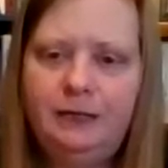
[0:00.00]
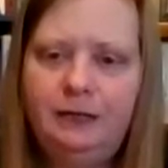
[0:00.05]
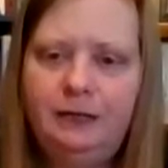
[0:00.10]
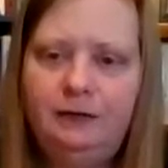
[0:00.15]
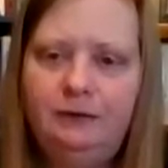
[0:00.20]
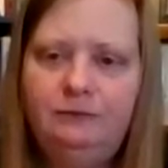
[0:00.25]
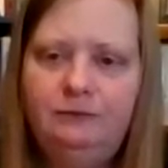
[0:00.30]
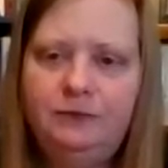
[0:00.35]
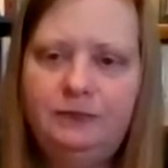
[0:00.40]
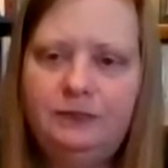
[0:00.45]

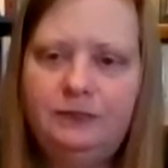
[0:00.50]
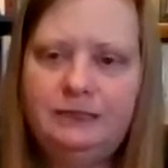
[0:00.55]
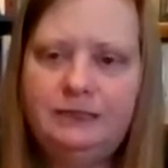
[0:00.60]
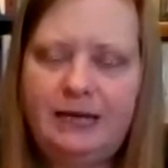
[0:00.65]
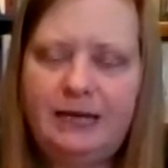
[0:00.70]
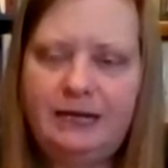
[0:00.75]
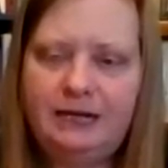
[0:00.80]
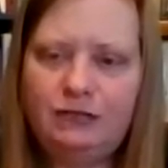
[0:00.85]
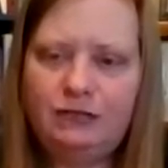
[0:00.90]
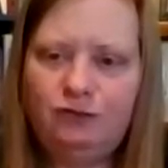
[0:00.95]
of
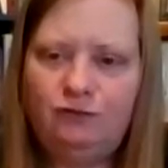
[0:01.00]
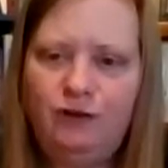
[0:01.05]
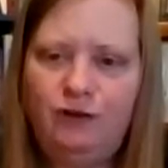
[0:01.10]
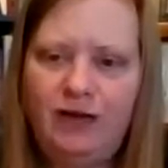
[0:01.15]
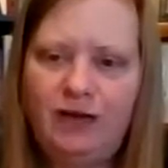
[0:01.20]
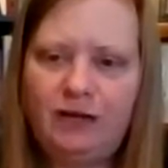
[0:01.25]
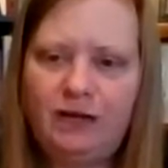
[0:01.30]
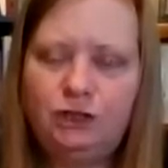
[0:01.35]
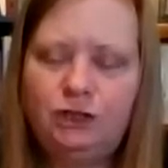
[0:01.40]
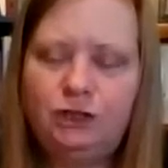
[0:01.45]

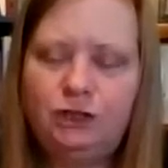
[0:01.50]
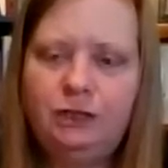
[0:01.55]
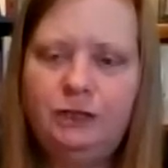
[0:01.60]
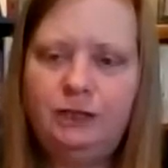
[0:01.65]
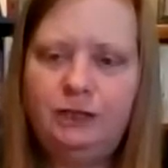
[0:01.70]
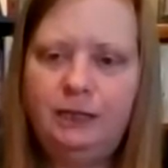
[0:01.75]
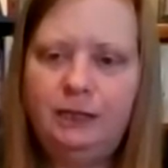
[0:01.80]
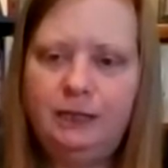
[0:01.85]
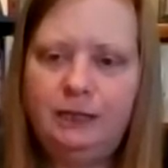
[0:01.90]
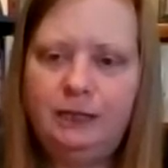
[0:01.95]

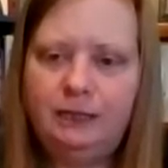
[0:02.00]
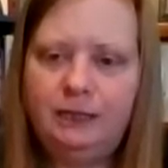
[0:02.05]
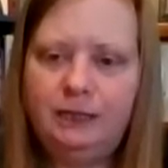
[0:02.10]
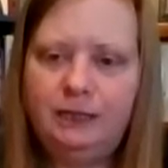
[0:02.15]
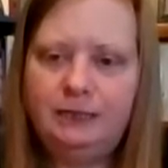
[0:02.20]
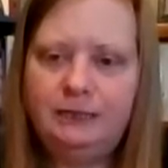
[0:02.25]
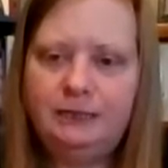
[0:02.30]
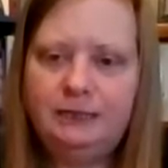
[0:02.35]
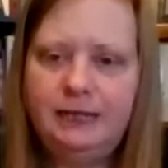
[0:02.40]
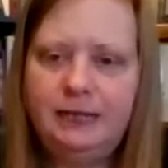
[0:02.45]
satisfaction and
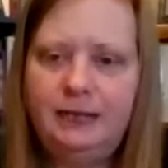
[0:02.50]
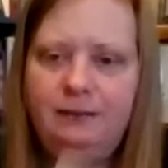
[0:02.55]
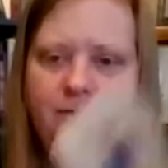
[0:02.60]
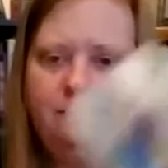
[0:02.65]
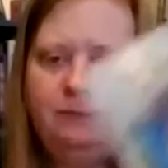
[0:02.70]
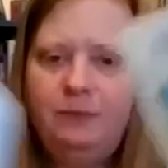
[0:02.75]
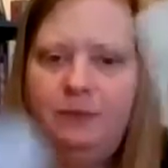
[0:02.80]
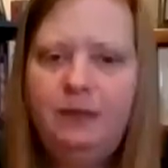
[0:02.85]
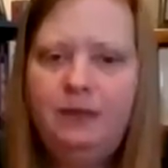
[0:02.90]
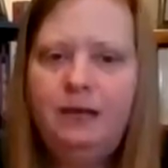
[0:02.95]

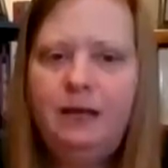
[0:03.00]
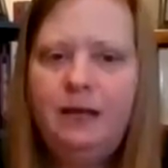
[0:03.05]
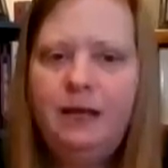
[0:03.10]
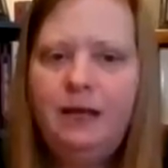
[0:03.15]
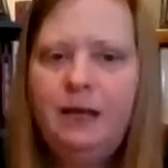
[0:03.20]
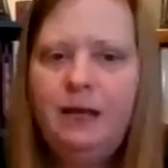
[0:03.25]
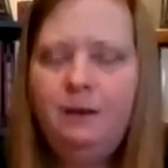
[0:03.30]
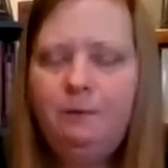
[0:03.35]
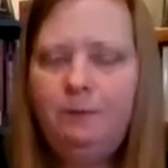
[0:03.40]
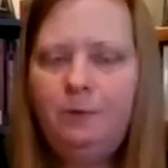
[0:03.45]
contentment,
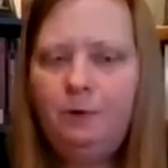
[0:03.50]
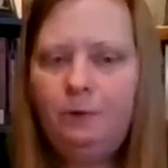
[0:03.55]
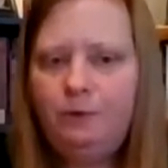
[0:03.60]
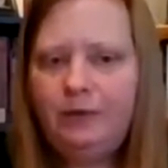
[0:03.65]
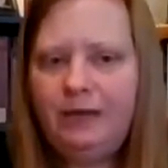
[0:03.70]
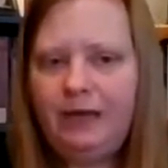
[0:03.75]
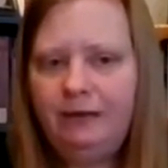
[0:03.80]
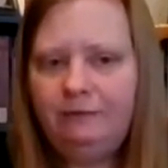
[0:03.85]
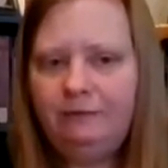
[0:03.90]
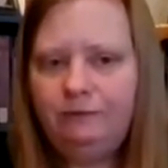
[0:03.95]
but we
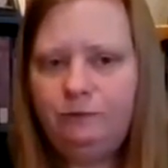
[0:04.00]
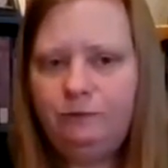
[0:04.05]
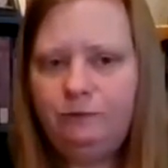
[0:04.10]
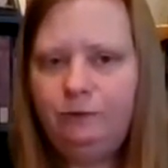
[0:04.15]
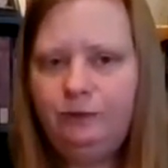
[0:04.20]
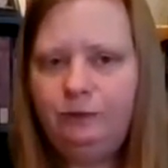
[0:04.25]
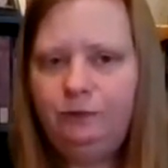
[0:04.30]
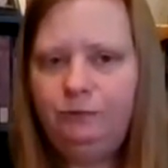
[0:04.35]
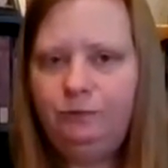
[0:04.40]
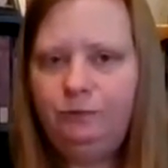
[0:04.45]
haven't
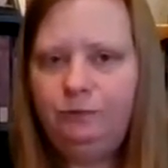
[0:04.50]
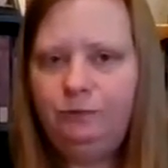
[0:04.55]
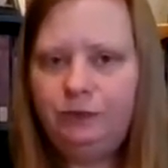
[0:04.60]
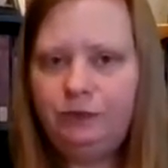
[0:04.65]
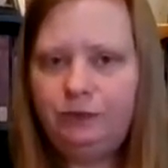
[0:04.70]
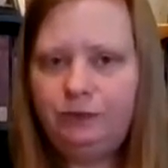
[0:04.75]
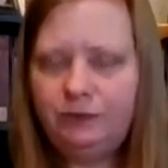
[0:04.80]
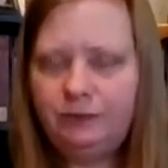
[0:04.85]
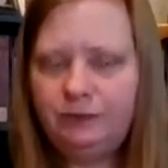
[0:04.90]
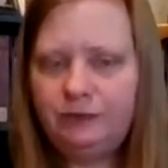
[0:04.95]
really
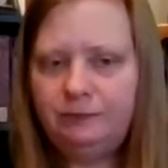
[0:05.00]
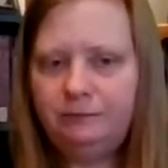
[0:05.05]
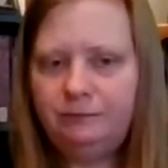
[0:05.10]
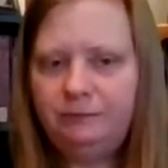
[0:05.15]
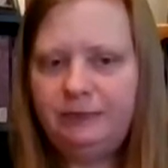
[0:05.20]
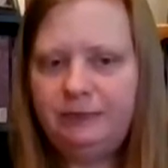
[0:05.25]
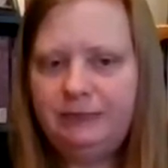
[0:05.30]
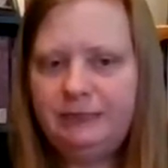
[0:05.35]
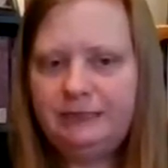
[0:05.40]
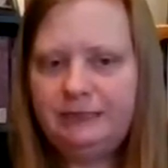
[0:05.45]
reached this
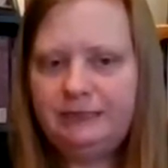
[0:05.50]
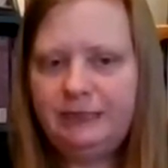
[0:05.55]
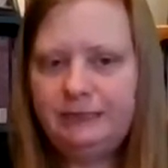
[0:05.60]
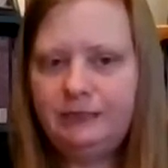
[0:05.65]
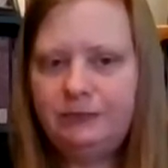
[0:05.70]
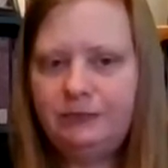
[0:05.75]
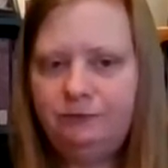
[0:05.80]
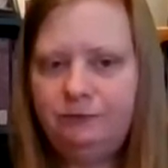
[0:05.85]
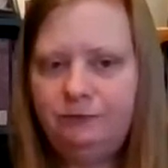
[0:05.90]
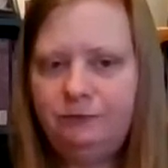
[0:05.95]
complete
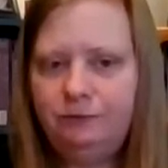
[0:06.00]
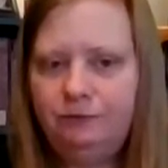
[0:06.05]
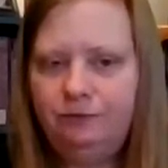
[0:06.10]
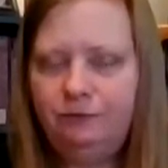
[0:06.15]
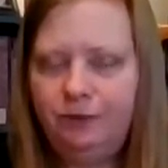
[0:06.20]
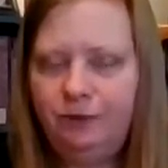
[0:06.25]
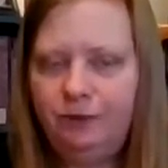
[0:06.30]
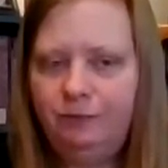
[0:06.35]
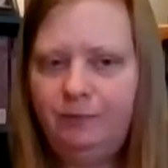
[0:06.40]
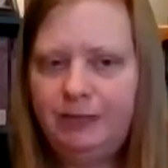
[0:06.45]
sense of
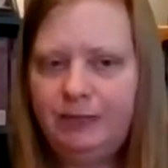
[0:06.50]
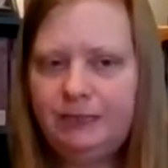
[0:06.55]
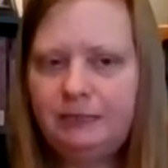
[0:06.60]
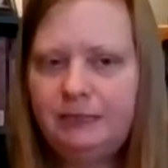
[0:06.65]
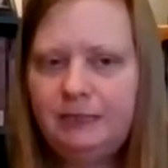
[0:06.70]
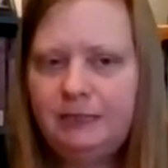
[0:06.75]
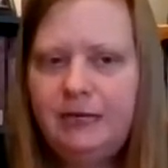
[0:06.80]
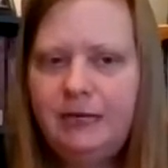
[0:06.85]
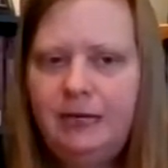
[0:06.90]
fulfillment.